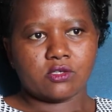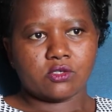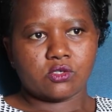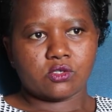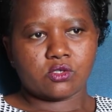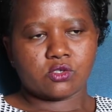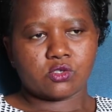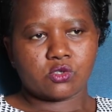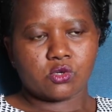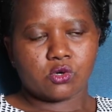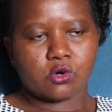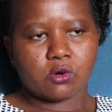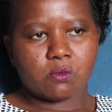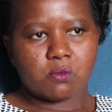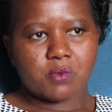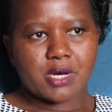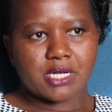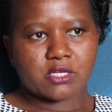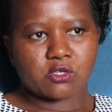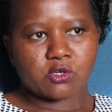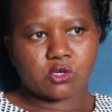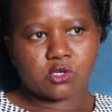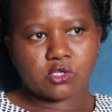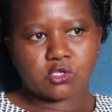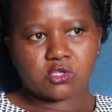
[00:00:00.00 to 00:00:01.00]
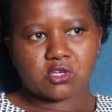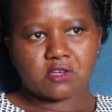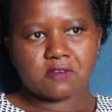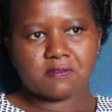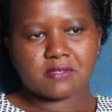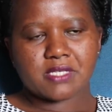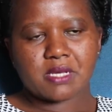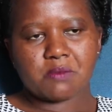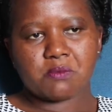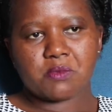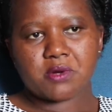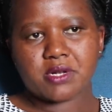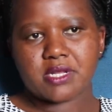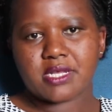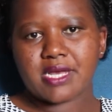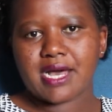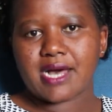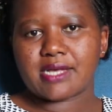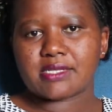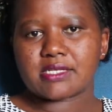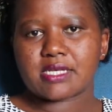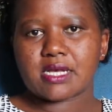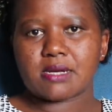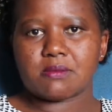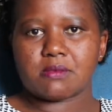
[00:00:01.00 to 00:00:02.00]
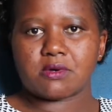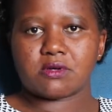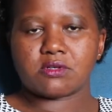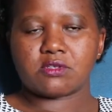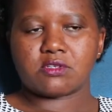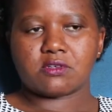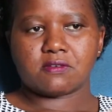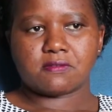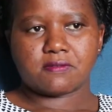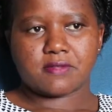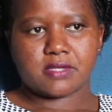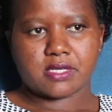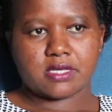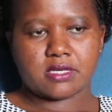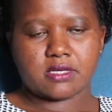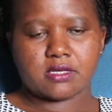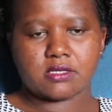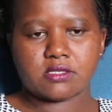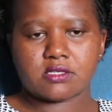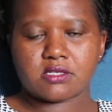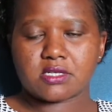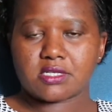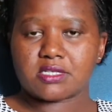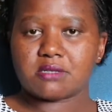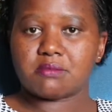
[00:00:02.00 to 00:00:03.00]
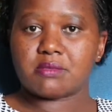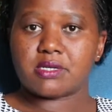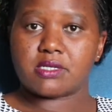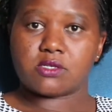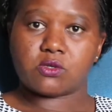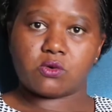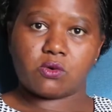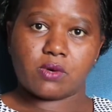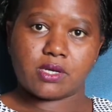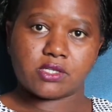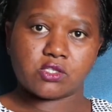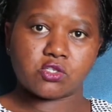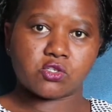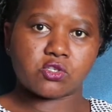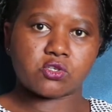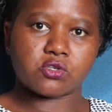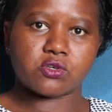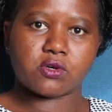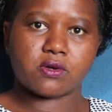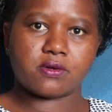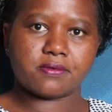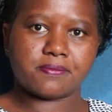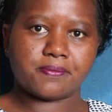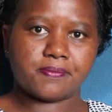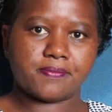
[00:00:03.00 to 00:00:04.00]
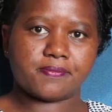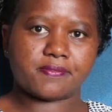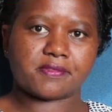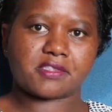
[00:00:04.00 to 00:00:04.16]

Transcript: So, but also if somebody has come out of the treatment quite strong,